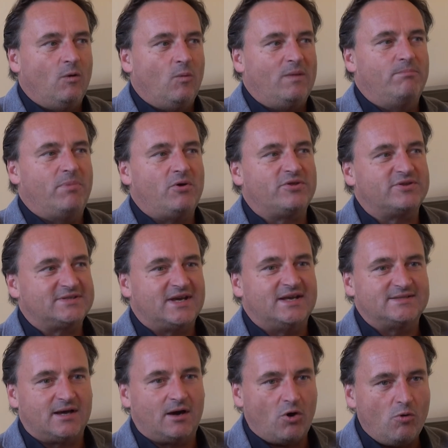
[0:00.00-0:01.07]
When both
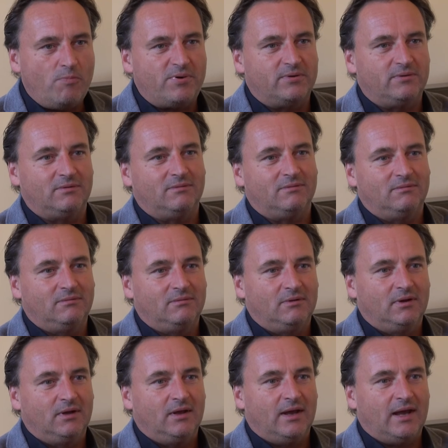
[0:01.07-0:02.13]
sides are open
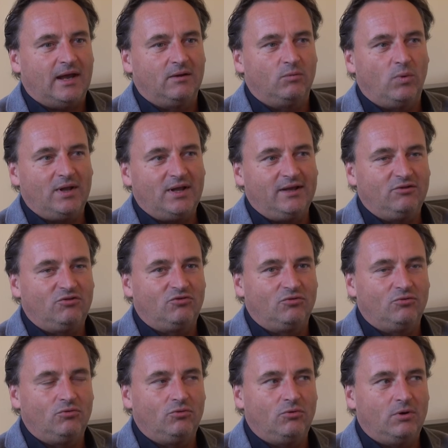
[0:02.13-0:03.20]
and willing
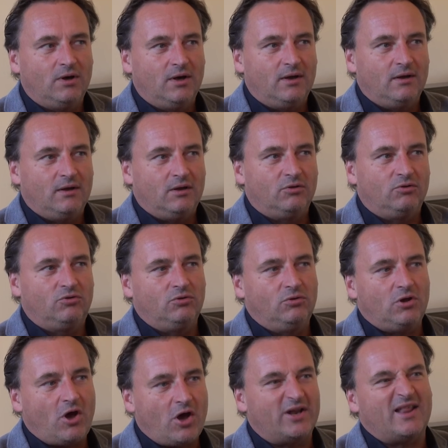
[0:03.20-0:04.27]
to
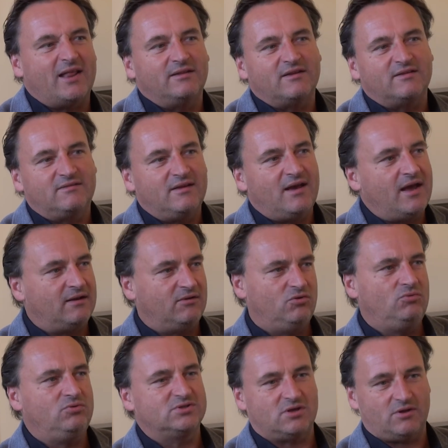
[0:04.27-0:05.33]
learn and understand
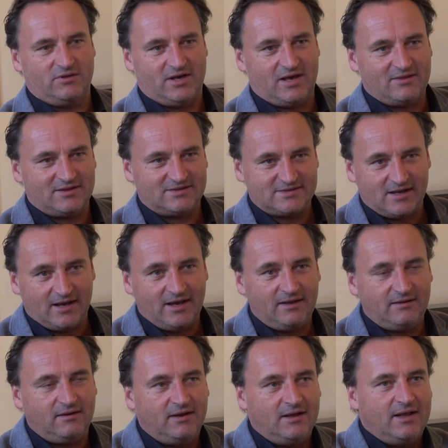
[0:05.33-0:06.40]
who is on the other side,
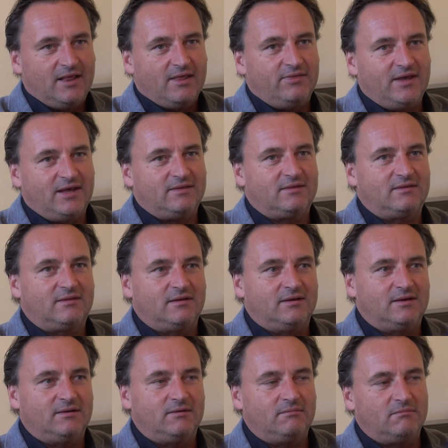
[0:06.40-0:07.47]
that
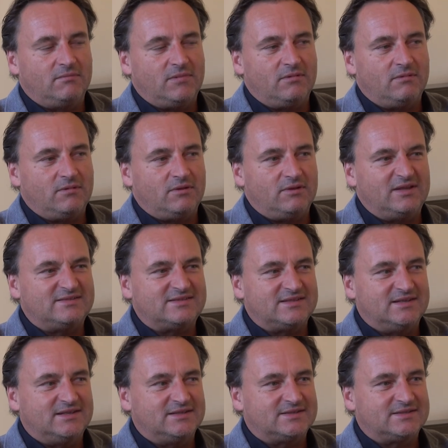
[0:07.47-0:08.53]
this
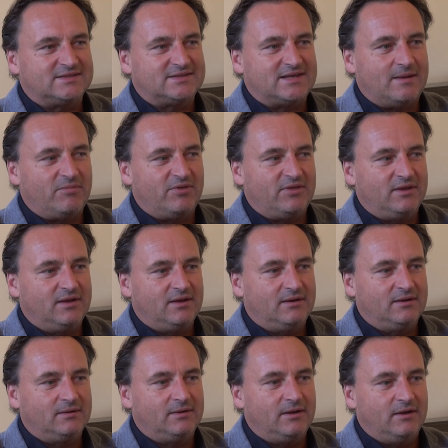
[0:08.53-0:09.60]
is
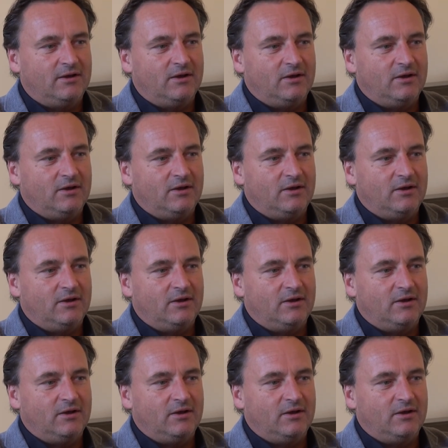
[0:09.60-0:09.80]
something,